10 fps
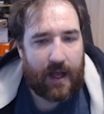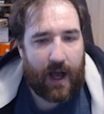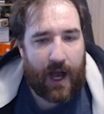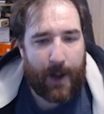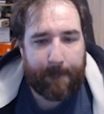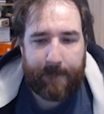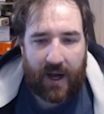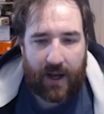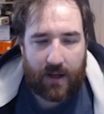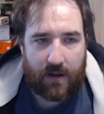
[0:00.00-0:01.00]

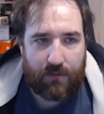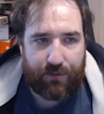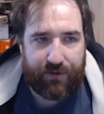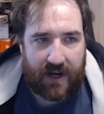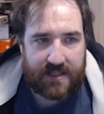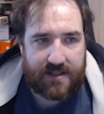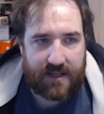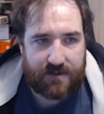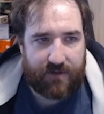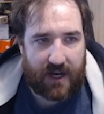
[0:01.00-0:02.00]
But first
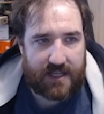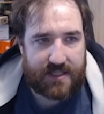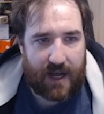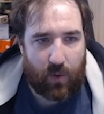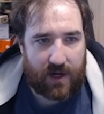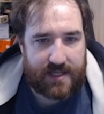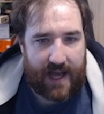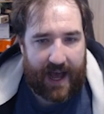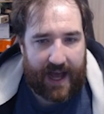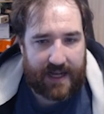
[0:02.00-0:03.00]
things first, I wanted
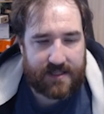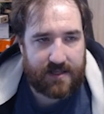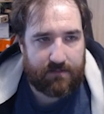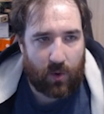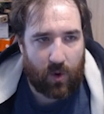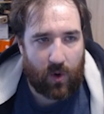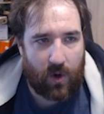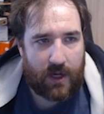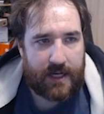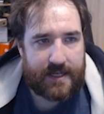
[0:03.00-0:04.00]
to add some
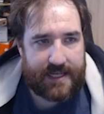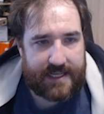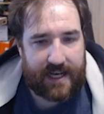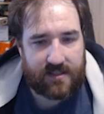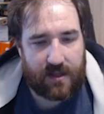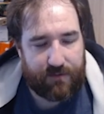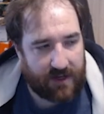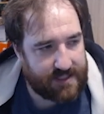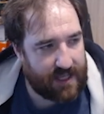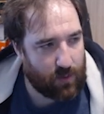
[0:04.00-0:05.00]
more details. And the
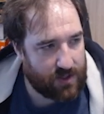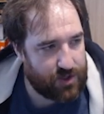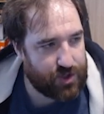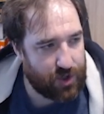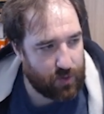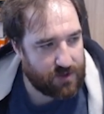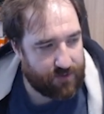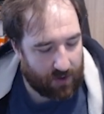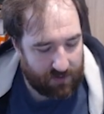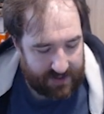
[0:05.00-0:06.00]
first thing I wanted to do was
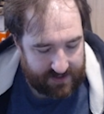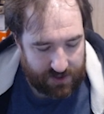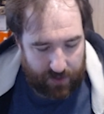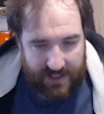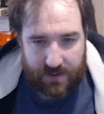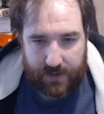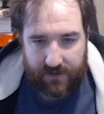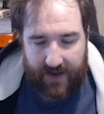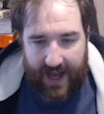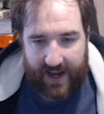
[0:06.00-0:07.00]
follow Vince's recipe
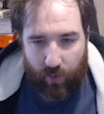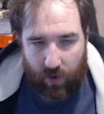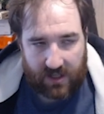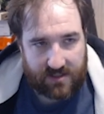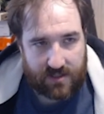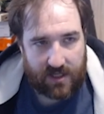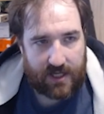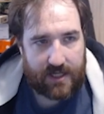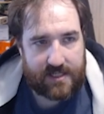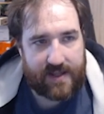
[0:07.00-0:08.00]
for adding rust
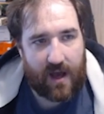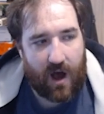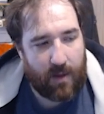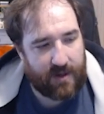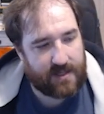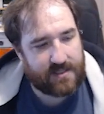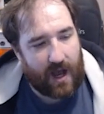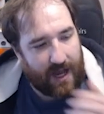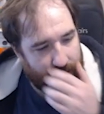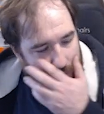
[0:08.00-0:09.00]
to the armor, because
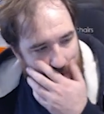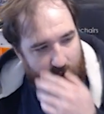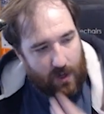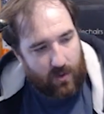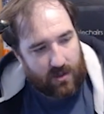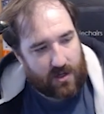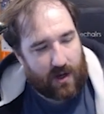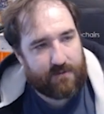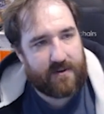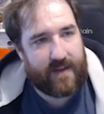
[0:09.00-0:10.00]
Iron Jaws don't look
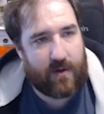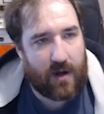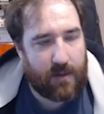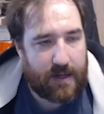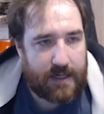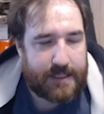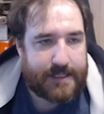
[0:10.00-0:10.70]
after their armor.